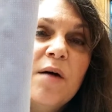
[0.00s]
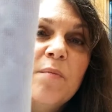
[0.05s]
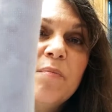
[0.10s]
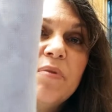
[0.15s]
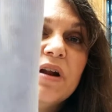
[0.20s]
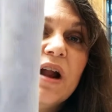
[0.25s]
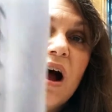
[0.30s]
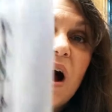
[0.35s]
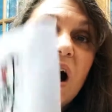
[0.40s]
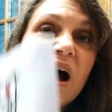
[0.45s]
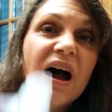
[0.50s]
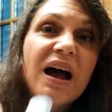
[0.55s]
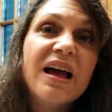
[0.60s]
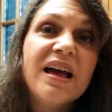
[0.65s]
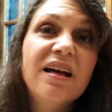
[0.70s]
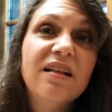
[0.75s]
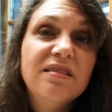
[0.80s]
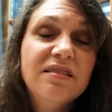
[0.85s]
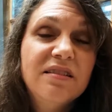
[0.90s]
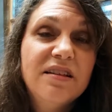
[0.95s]
But
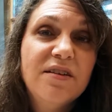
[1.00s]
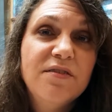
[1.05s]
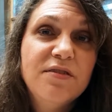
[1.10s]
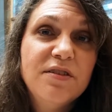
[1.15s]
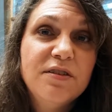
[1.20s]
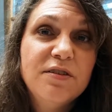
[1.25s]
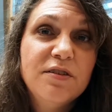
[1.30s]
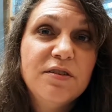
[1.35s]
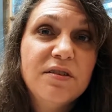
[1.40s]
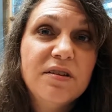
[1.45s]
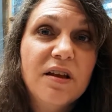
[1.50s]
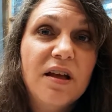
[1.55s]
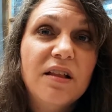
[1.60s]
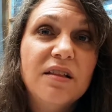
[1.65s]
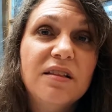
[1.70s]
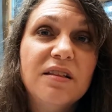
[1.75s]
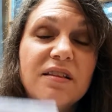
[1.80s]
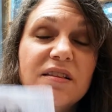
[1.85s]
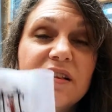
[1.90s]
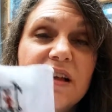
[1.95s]
I love this
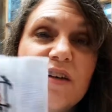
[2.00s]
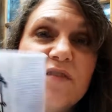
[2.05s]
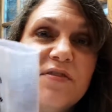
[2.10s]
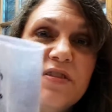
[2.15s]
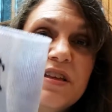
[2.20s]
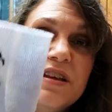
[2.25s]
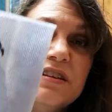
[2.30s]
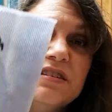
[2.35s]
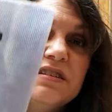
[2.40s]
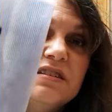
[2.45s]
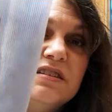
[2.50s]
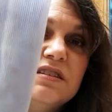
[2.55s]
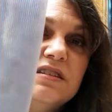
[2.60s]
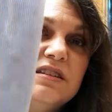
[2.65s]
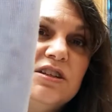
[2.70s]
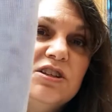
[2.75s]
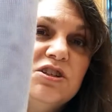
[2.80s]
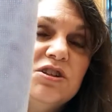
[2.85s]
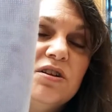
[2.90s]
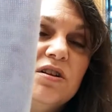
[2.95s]
Love this
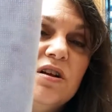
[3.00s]
stitch